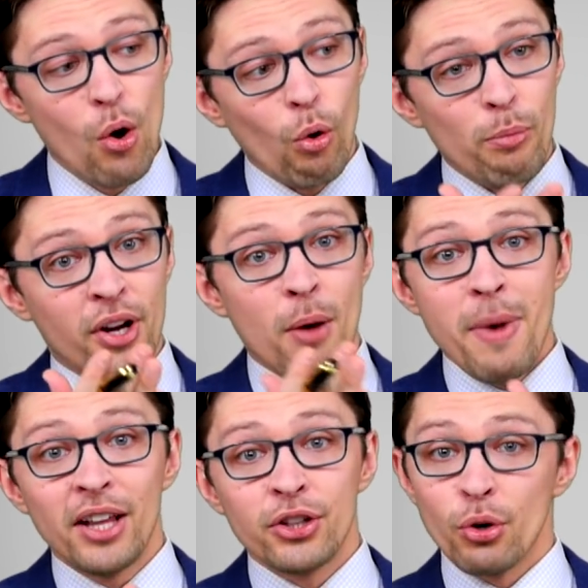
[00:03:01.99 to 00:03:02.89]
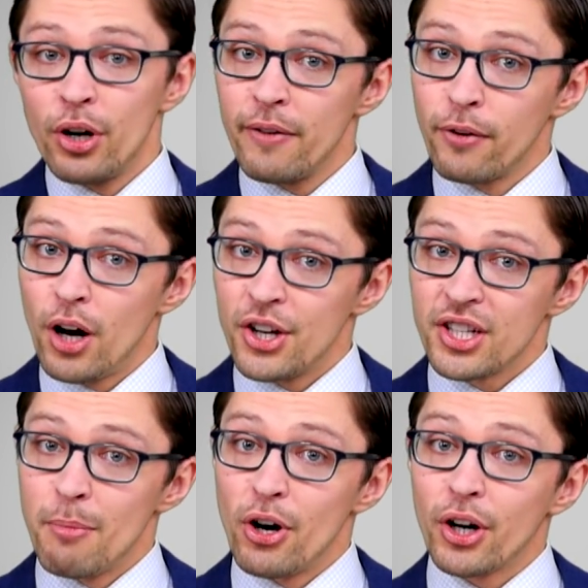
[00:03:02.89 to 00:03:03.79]
will become mandatory for
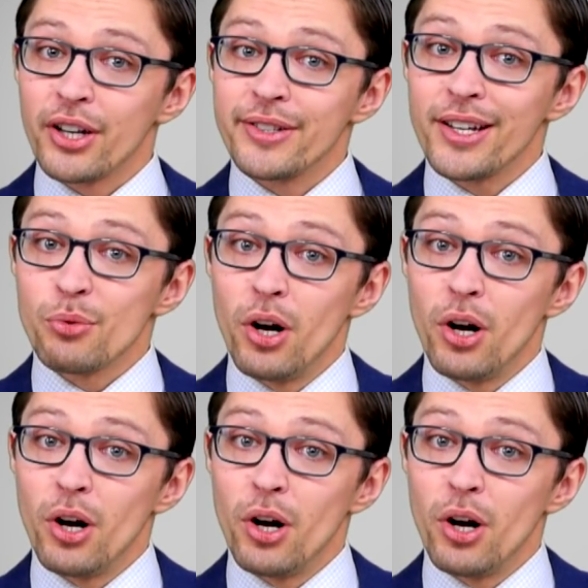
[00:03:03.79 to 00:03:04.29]
us Americans as